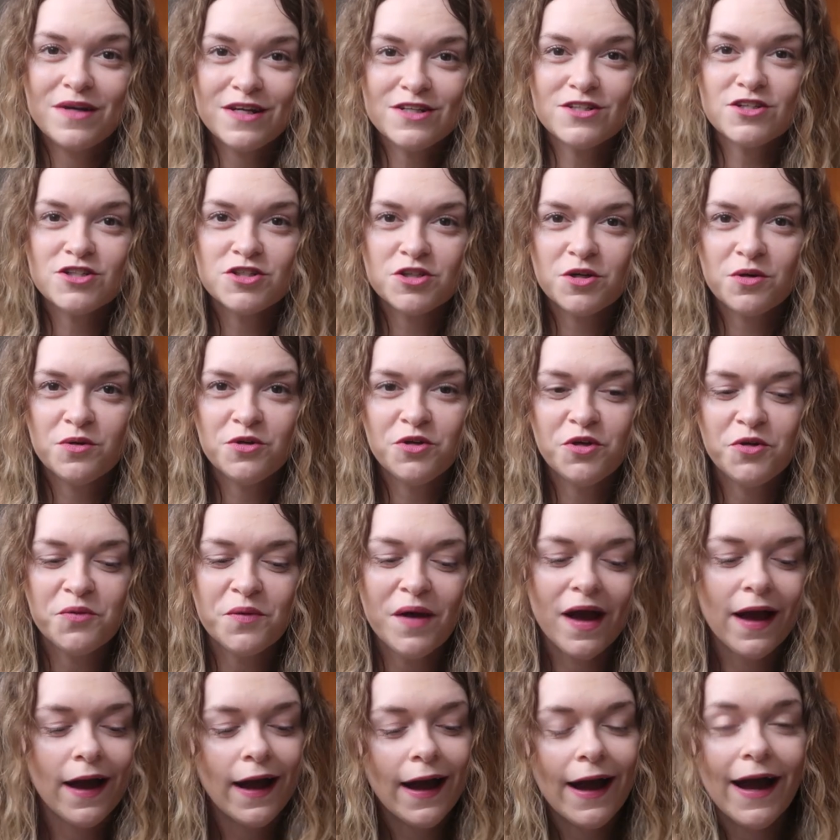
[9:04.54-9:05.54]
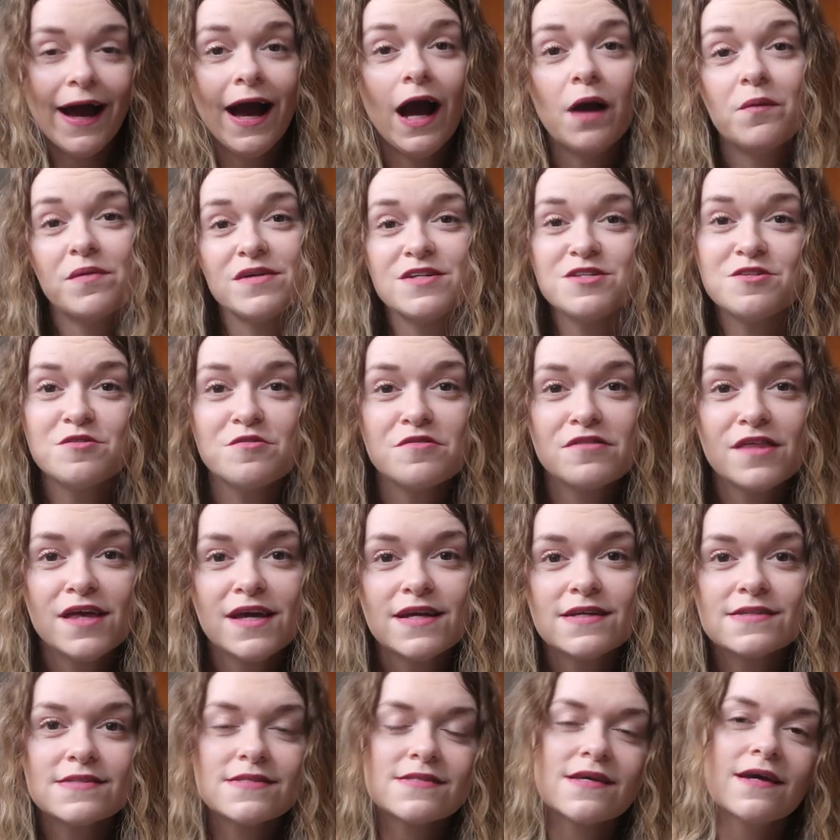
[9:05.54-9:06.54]
me to show you how I do
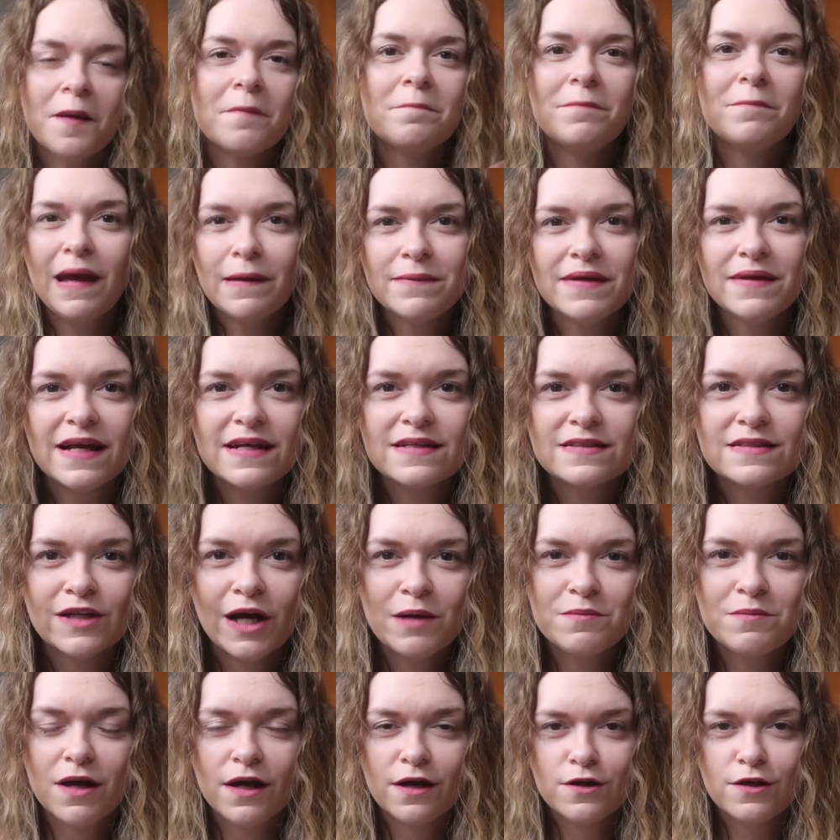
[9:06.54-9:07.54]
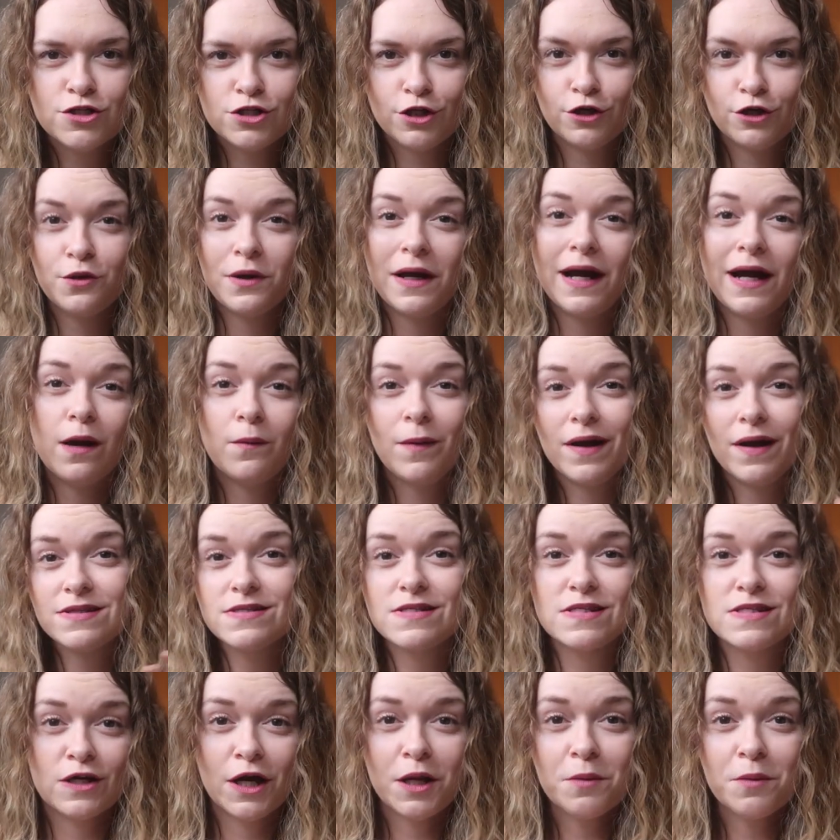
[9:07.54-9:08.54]
things. Maybe next time I can show you how I
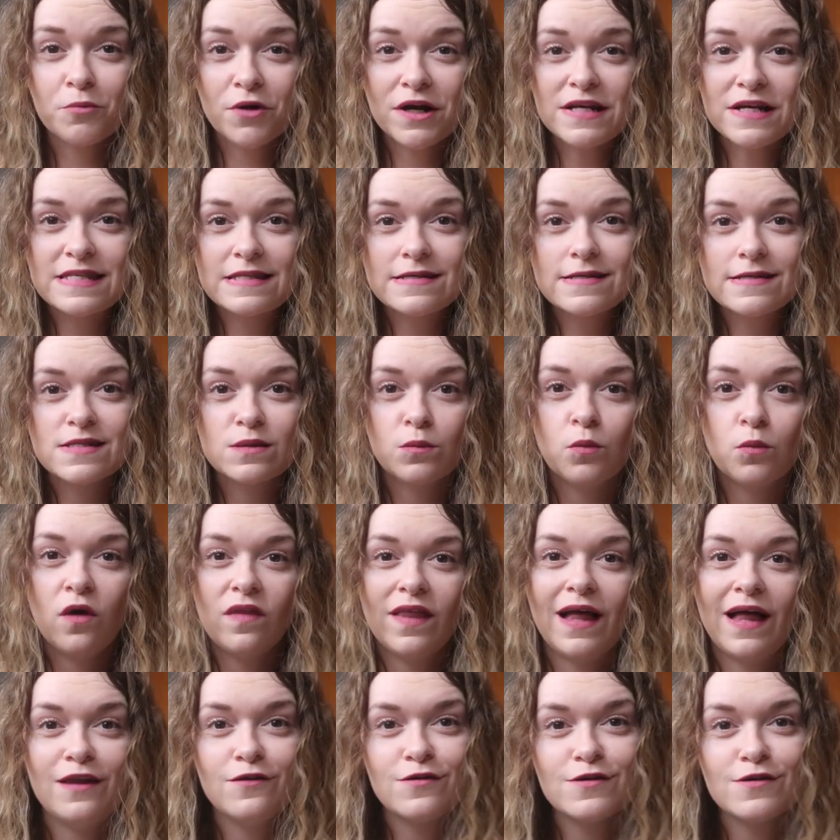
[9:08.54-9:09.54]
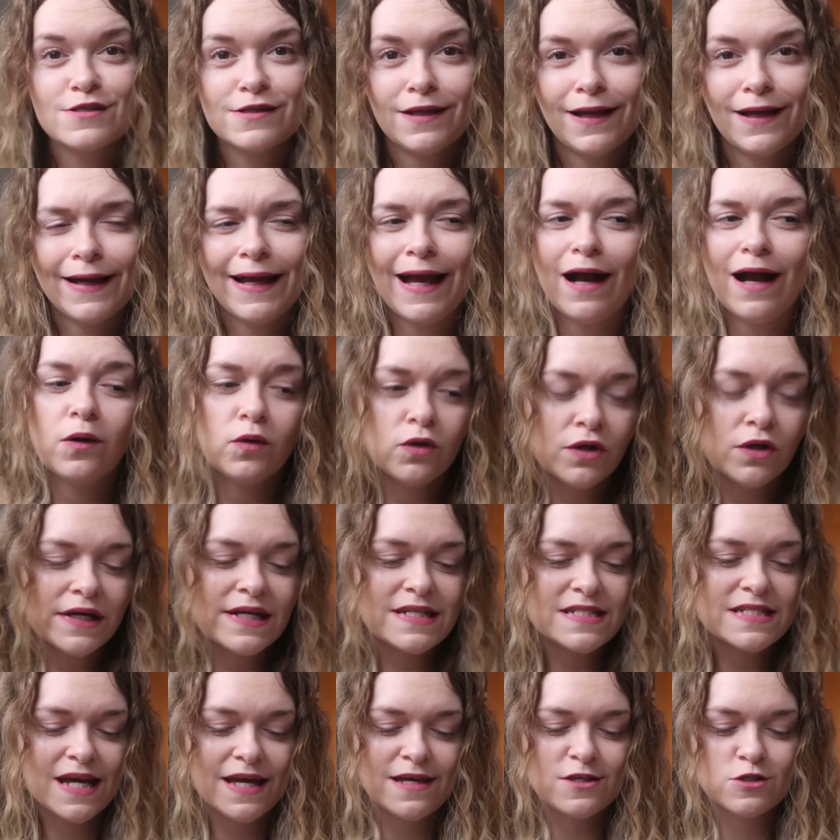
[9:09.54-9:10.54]
design bracelets and what that looks like, how long
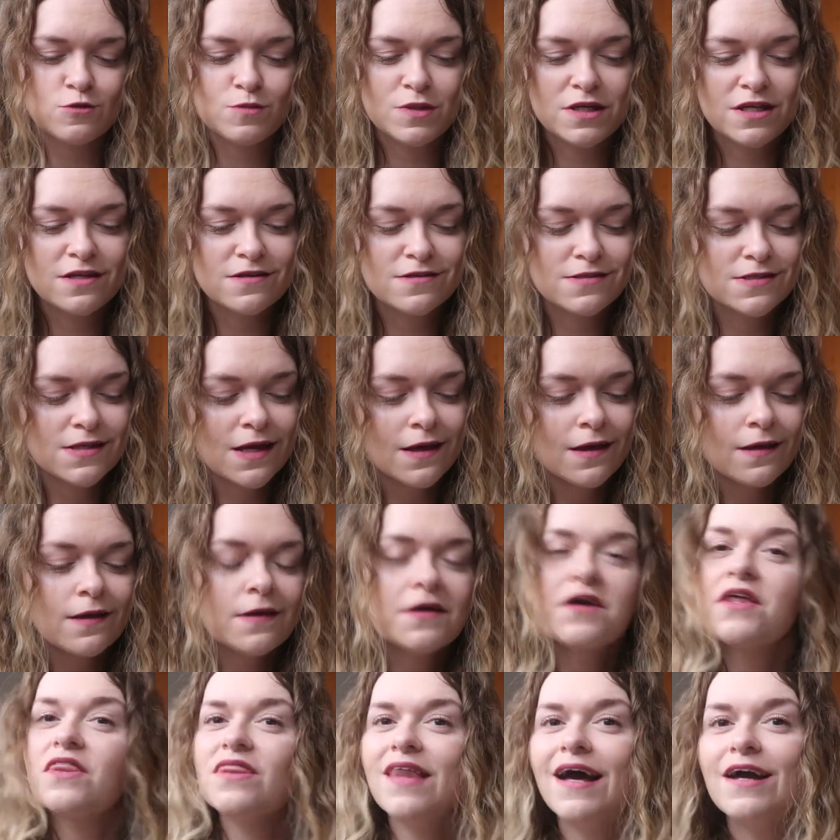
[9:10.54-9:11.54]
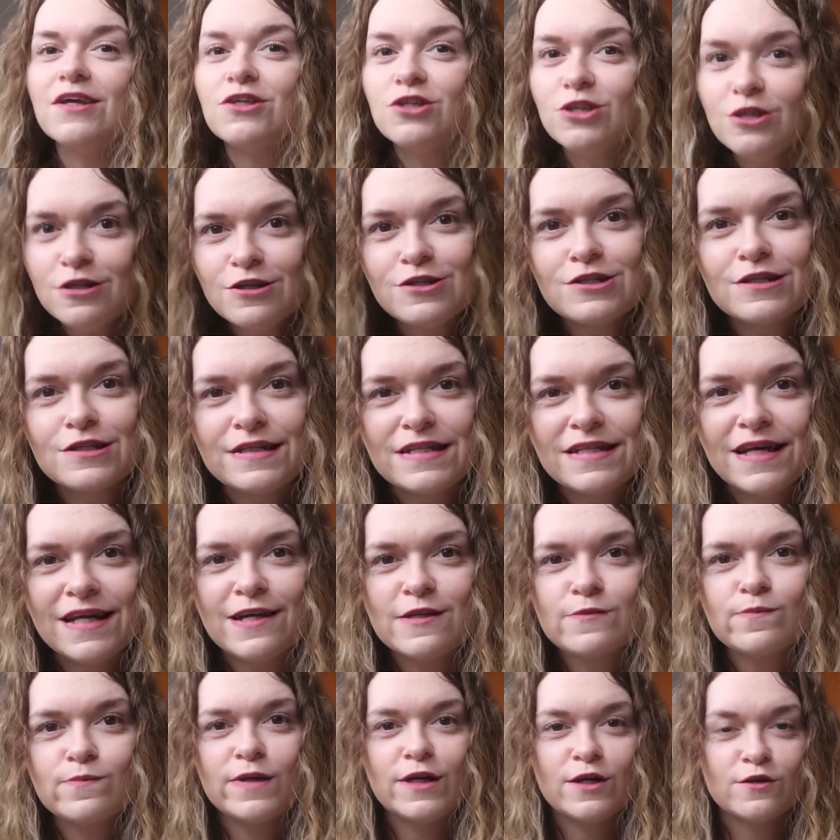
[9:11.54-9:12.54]
it takes, because that usually
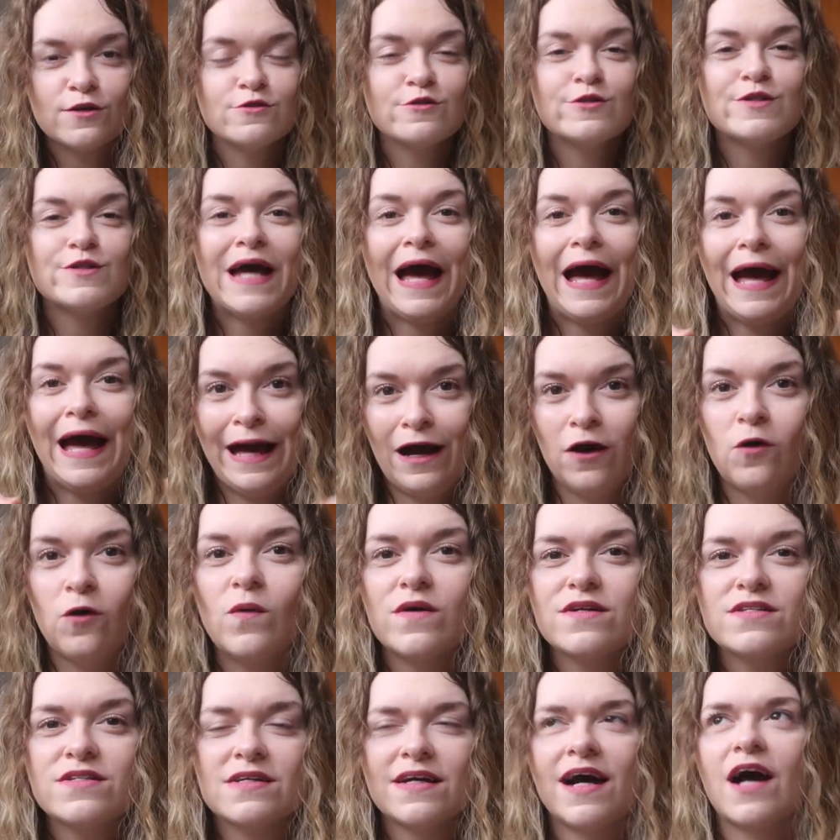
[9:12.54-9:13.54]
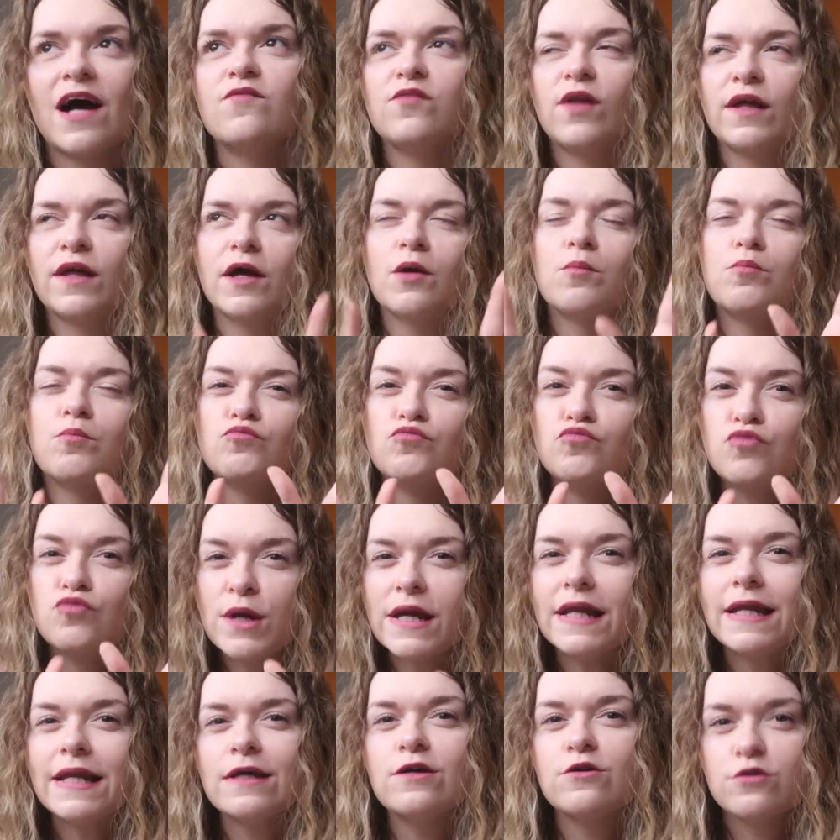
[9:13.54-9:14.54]
takes me a good hour to have like a
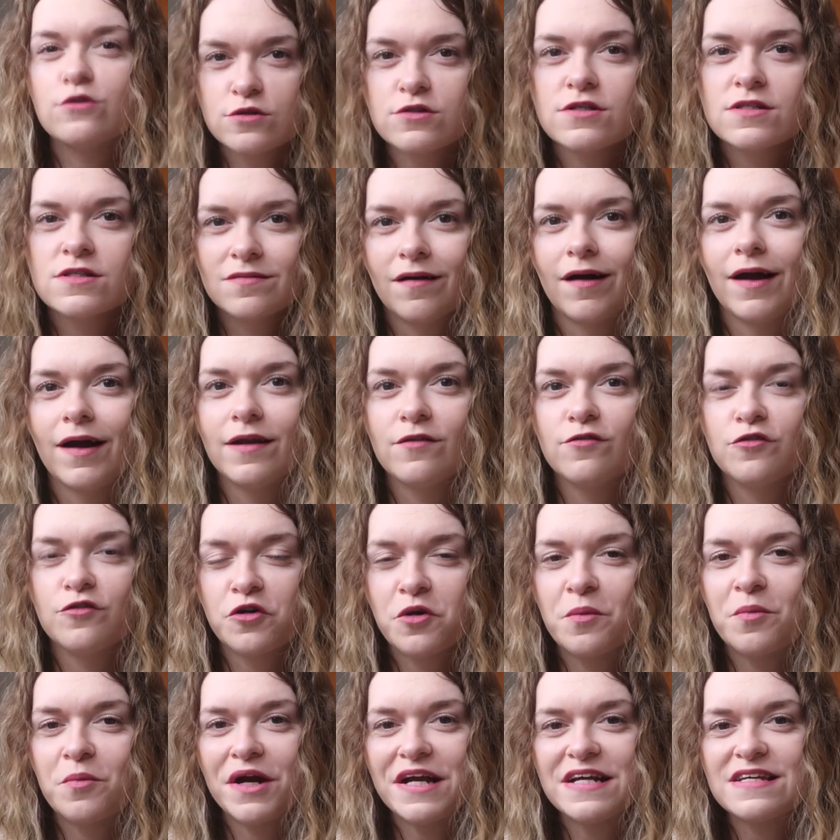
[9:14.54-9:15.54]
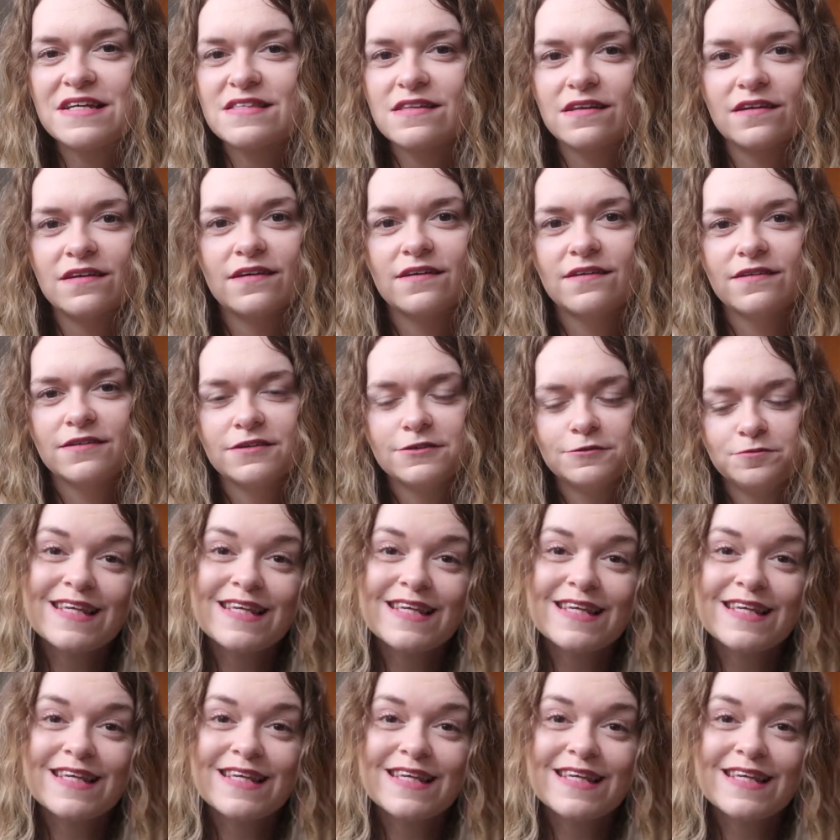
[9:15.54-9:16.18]
really good design for a bracelet.